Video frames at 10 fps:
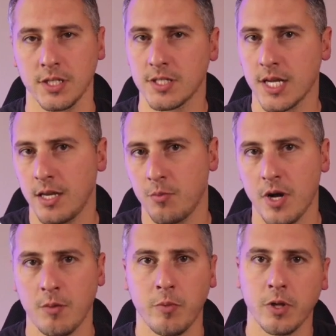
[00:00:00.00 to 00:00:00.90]
And it's kind of
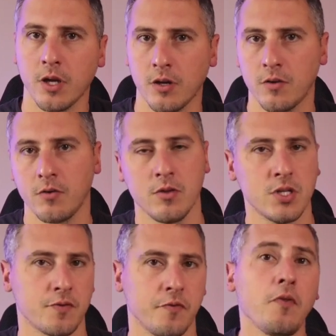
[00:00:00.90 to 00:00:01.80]
probably going to do
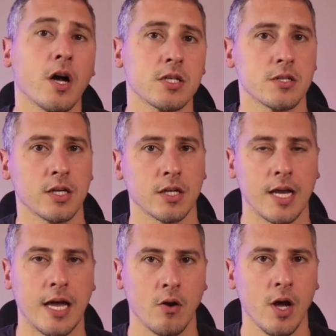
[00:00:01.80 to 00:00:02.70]
this flux thing
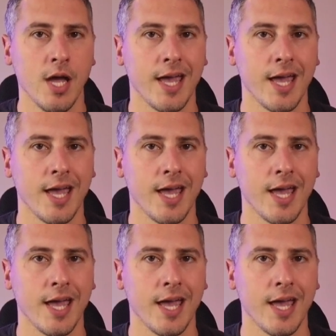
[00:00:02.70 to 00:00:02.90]
now,